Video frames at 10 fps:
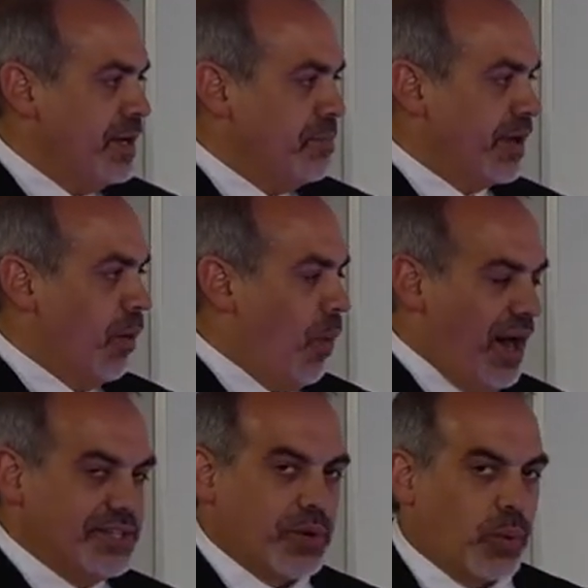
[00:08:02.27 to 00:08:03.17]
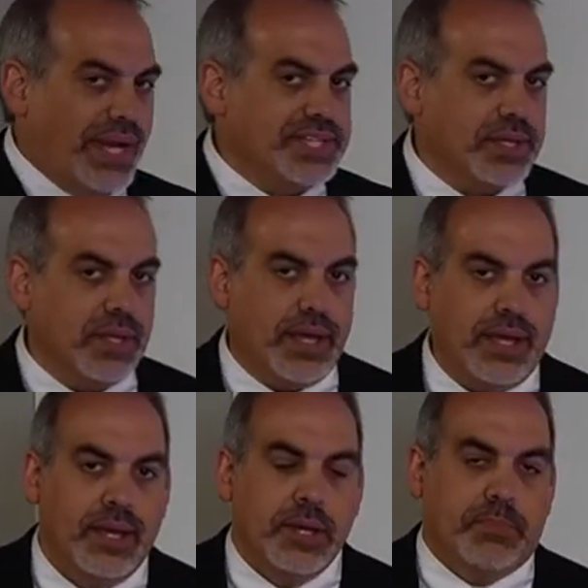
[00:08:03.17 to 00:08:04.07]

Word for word: but it was recently